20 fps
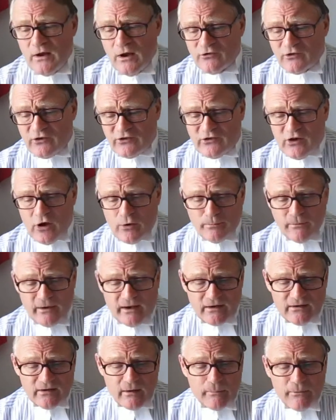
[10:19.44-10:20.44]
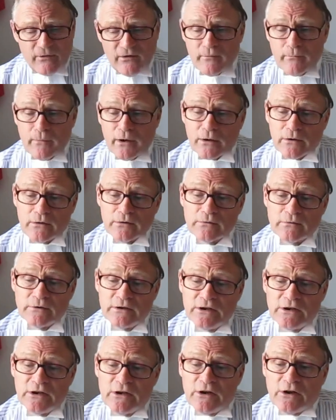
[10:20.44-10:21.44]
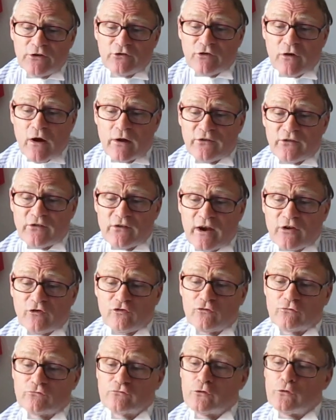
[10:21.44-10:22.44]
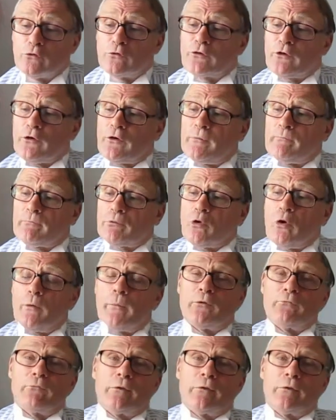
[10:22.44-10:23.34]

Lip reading: Just opening it up in the middle. Transnational Rules on Employment